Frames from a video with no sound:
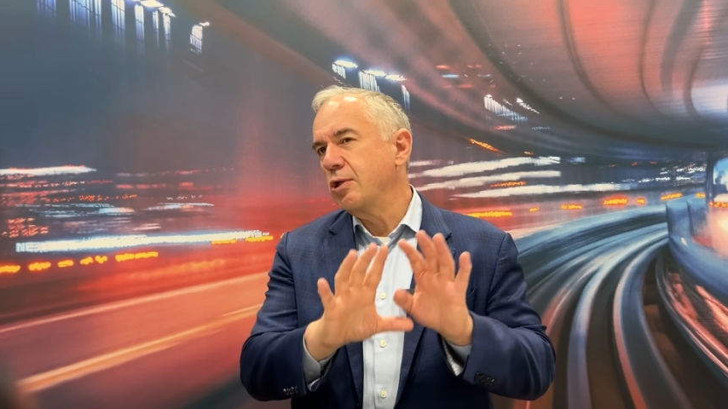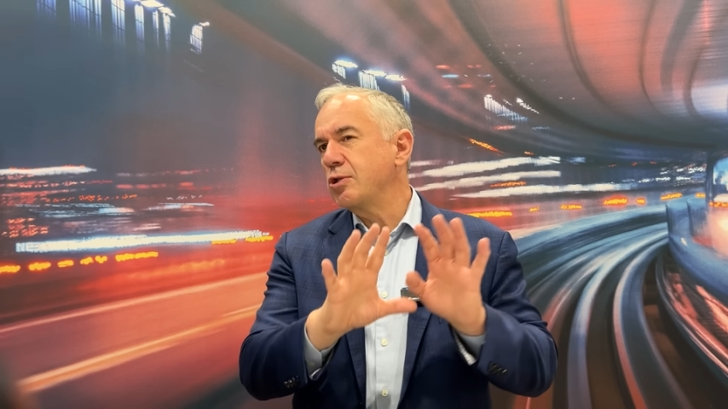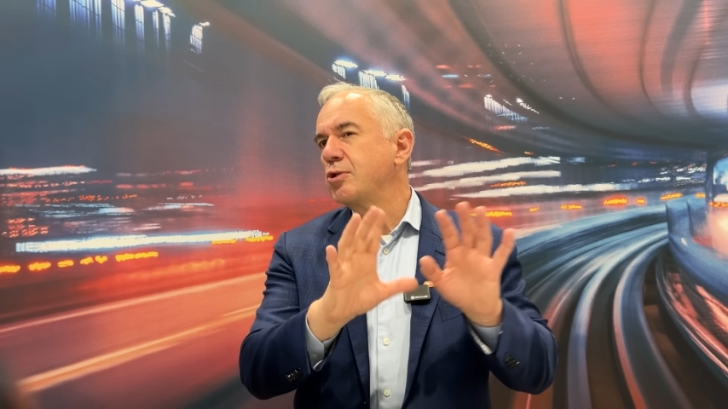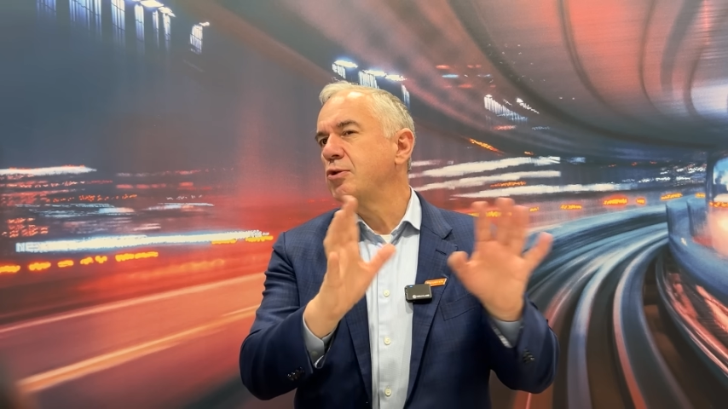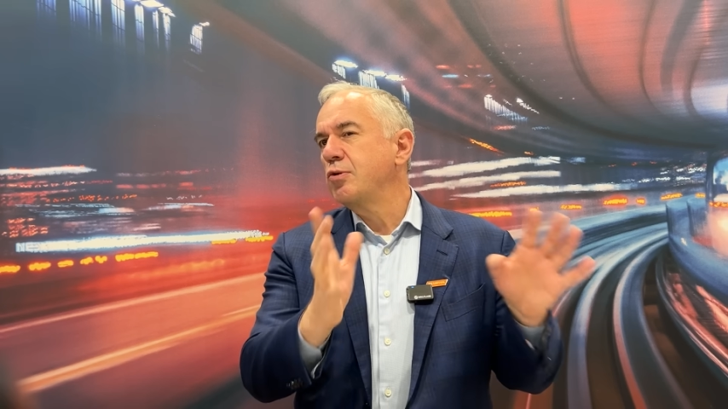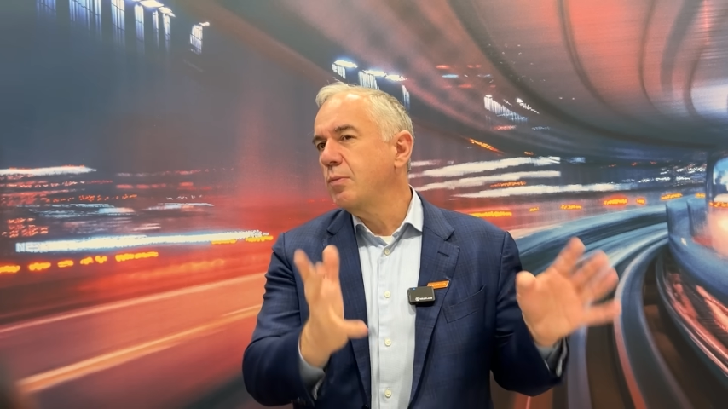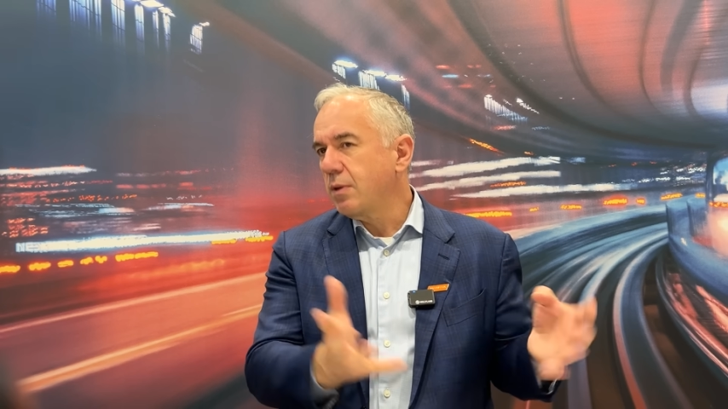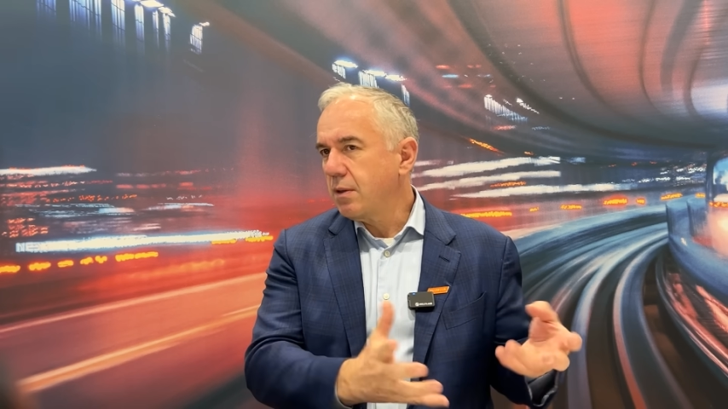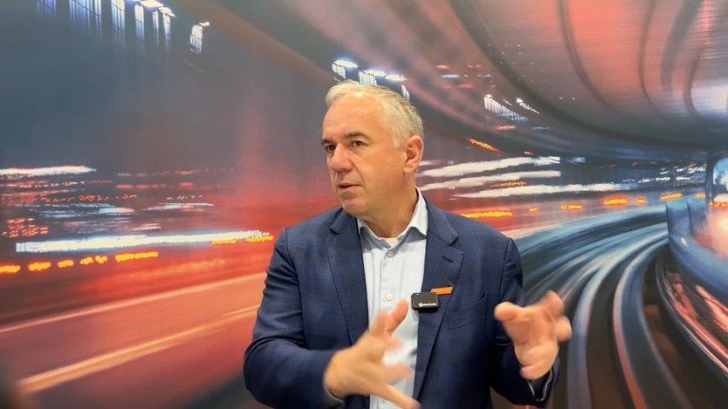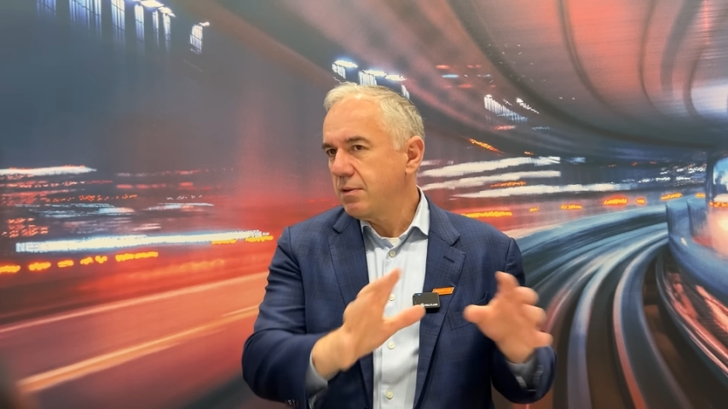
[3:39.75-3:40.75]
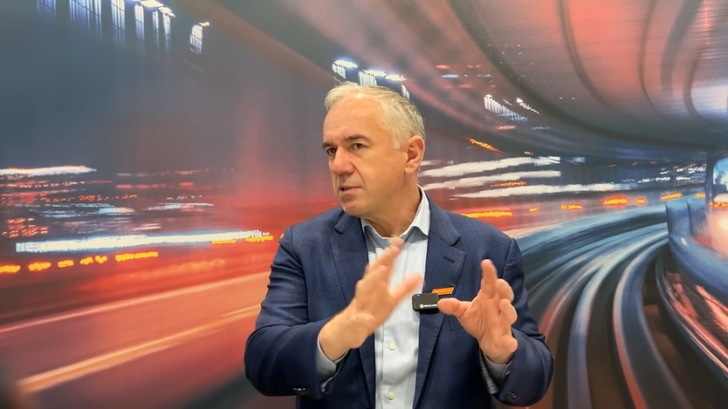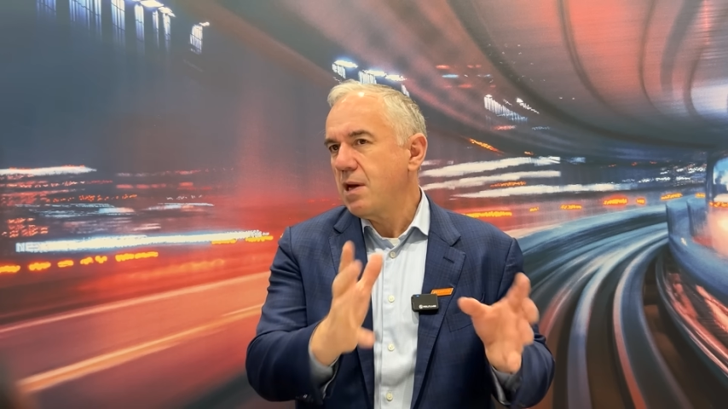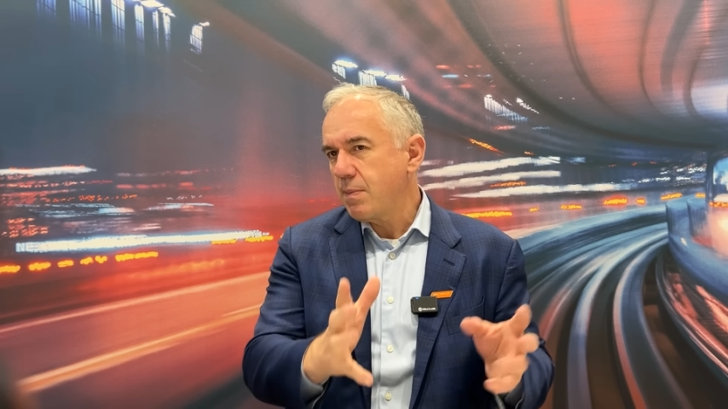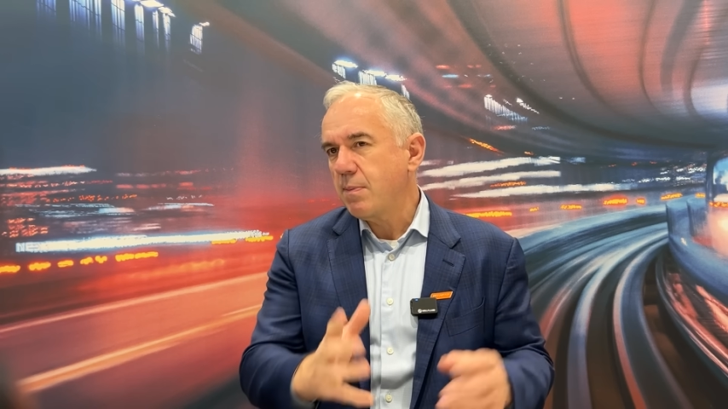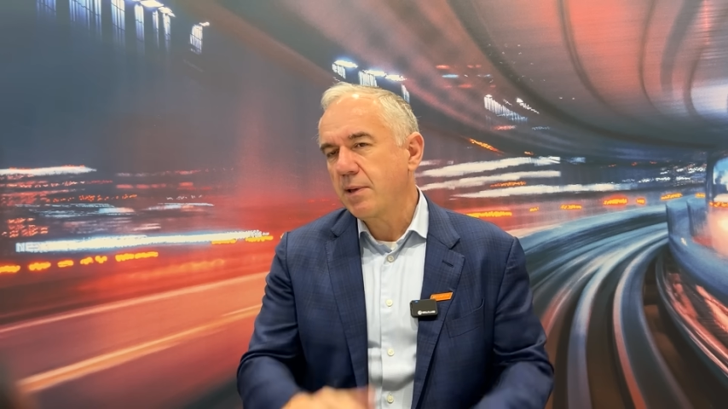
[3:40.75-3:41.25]
consumer
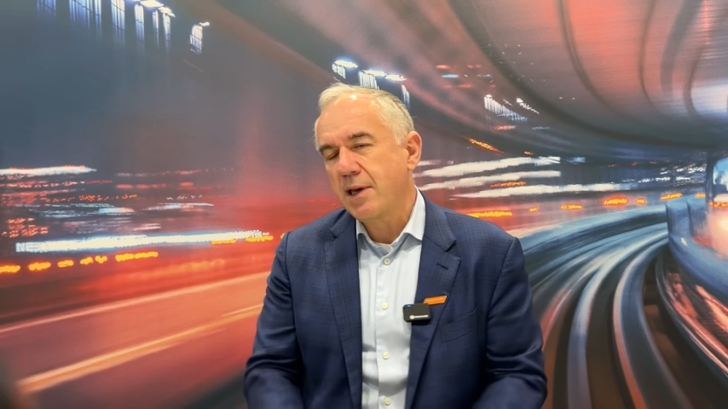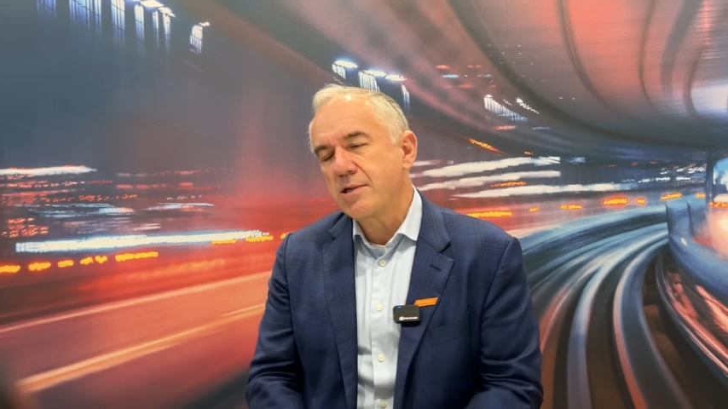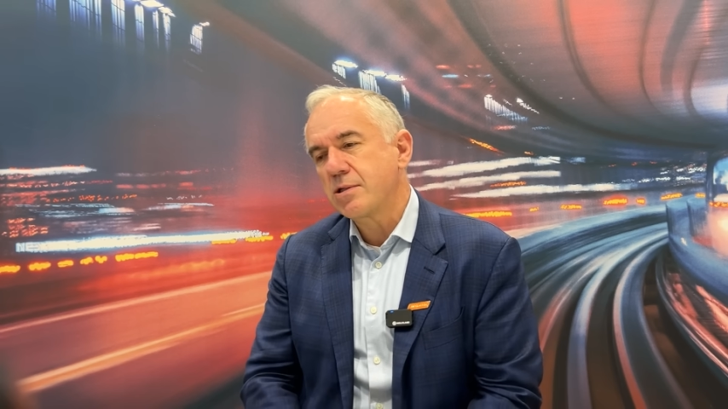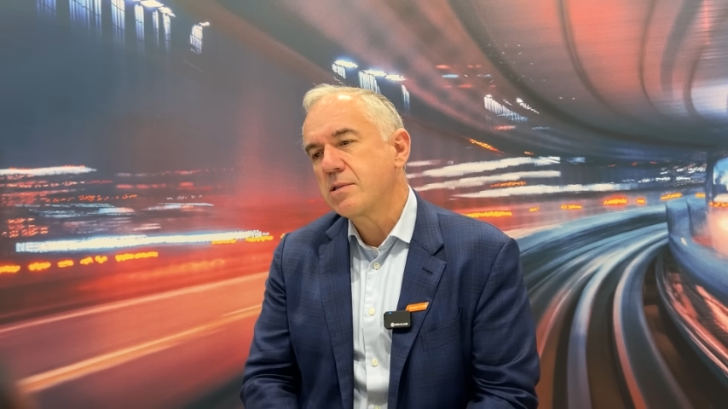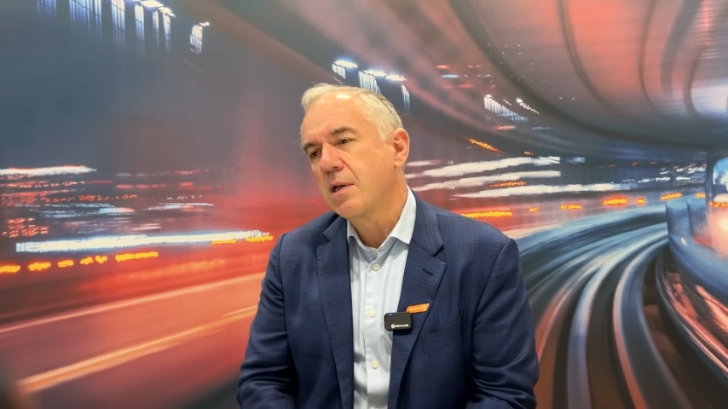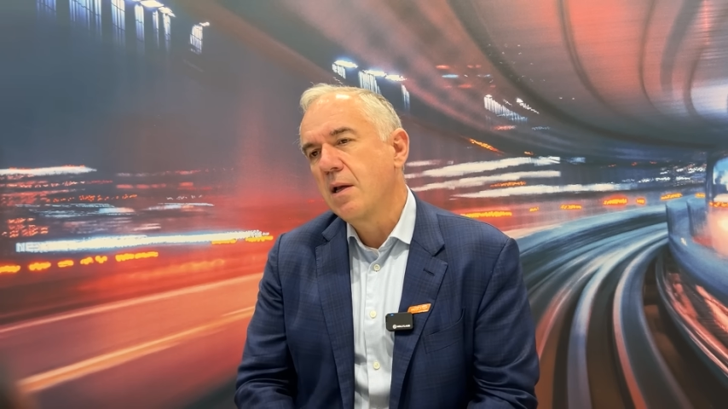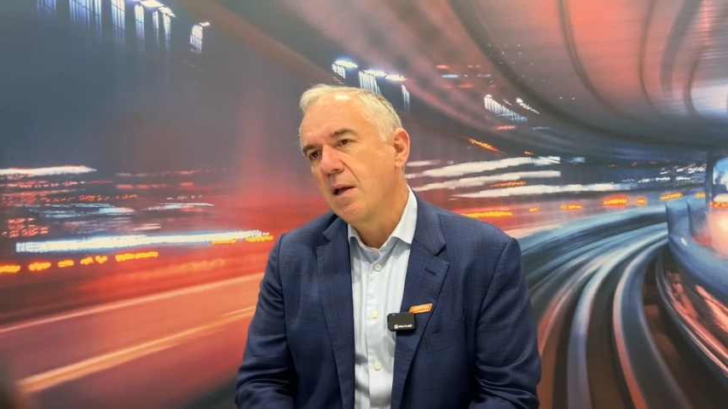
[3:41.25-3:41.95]
type applications.